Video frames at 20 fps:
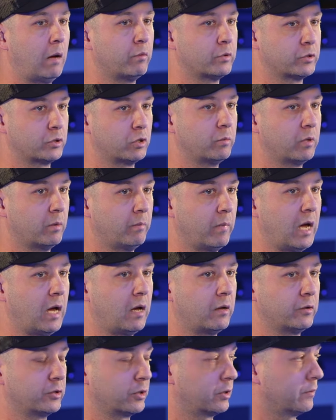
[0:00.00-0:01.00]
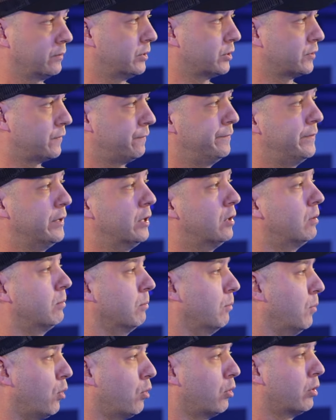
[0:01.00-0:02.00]
I will zoom them out to just
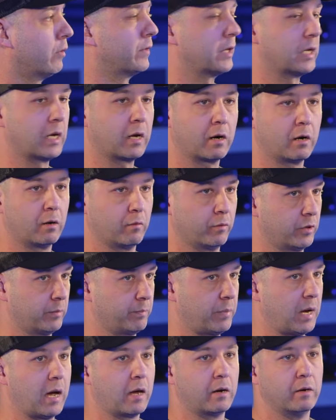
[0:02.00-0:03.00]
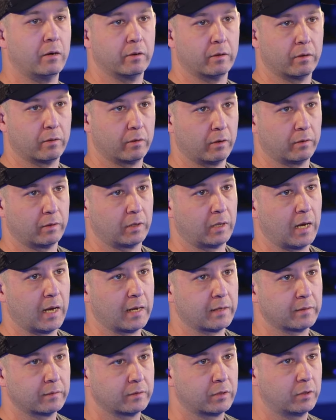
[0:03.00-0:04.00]
fill more of the air with the pattern of the
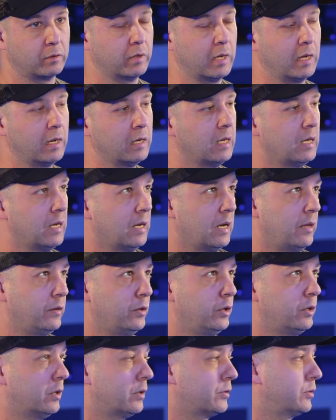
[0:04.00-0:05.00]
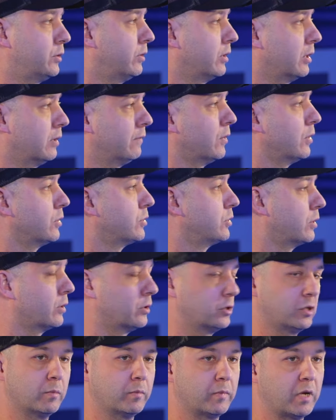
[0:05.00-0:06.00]
light to do that. And you can also do the inverse. You
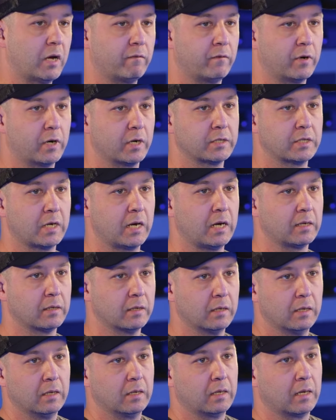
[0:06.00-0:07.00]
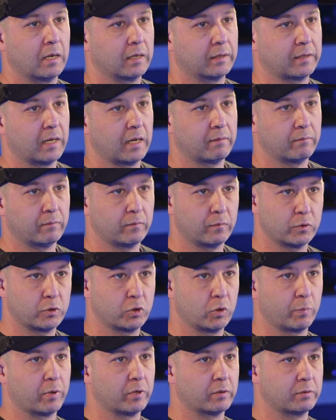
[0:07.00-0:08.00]
can zoom them down very tight and get that
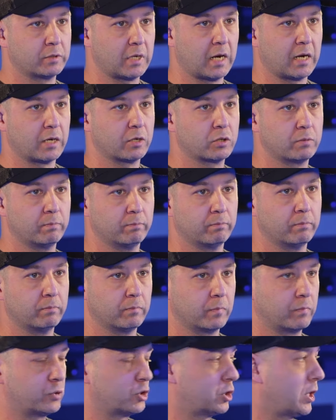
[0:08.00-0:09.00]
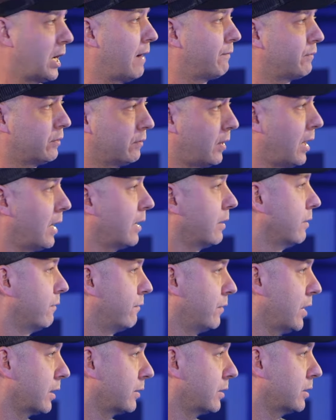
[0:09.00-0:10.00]
super tight shaft of light
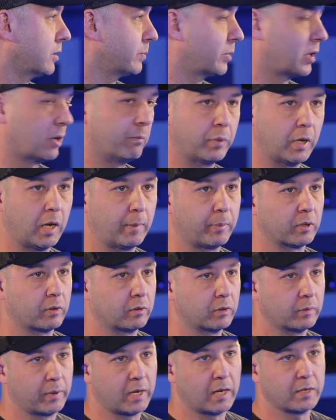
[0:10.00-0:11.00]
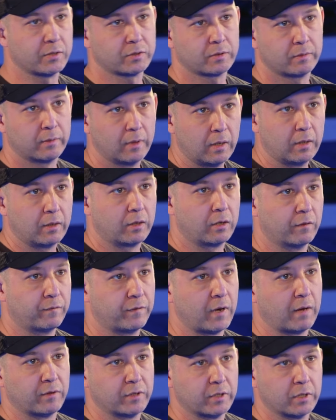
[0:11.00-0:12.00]
effect that has become popular in the past, you know,
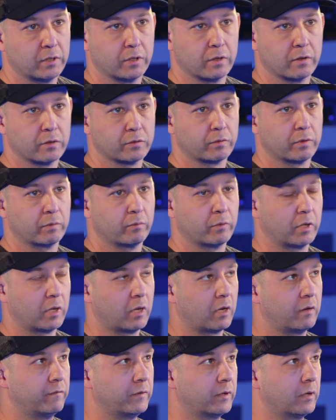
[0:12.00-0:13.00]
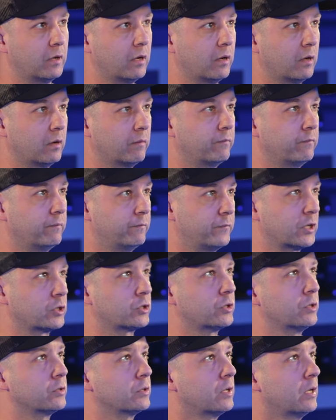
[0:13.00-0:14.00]
five to 10 years with, with a lot of uh,
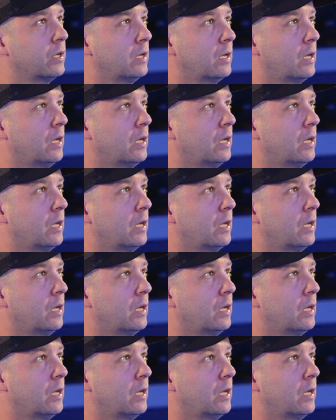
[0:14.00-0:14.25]
fixtures.